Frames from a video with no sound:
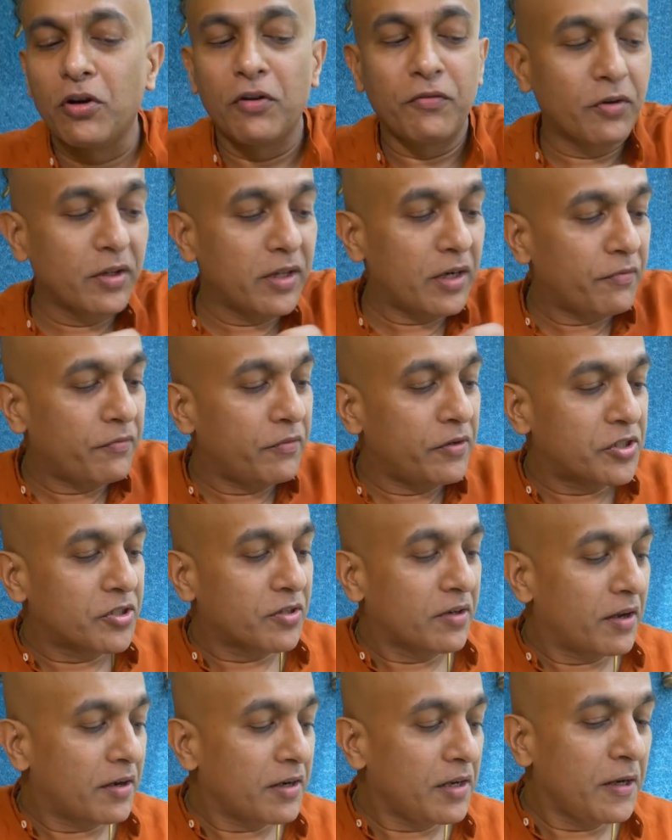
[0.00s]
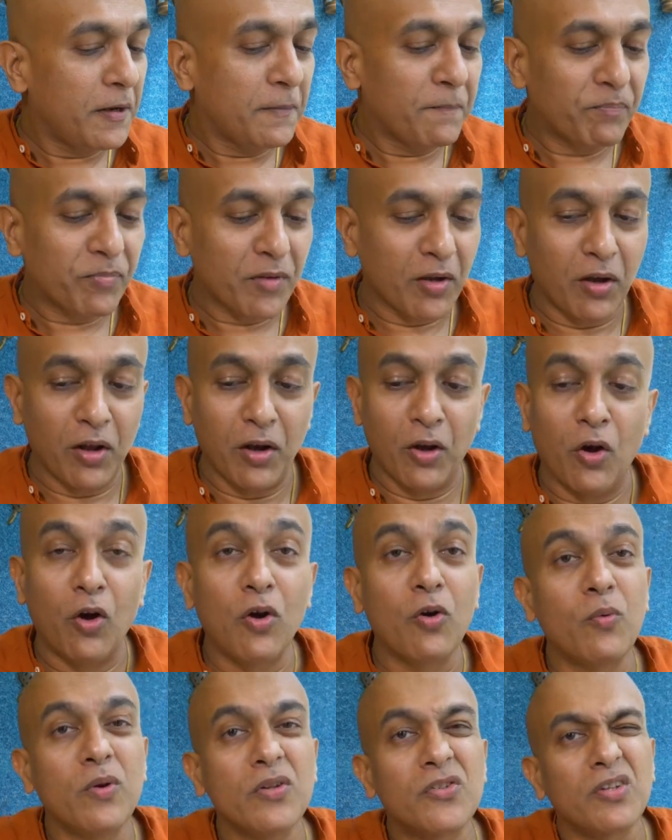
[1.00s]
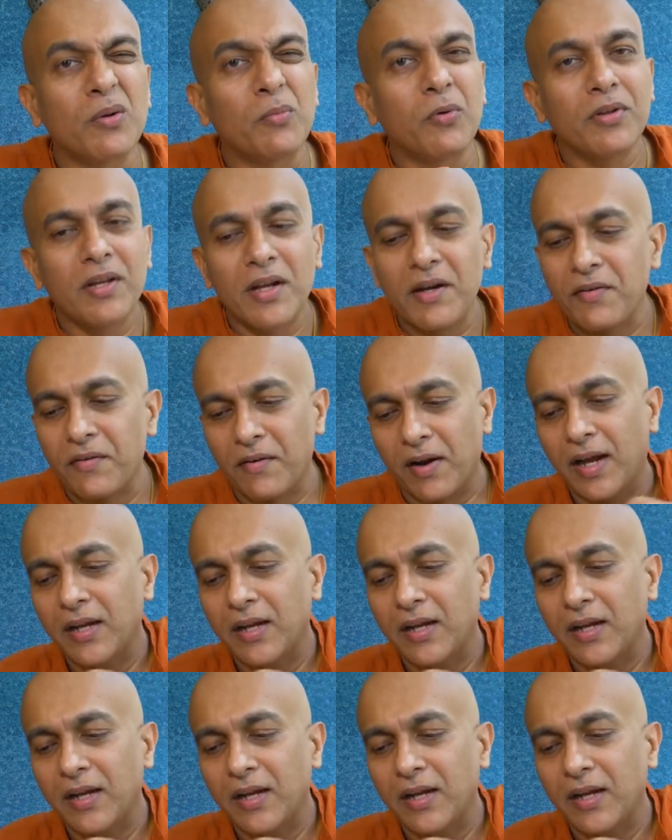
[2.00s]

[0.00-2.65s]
go for that fish curry along with some of that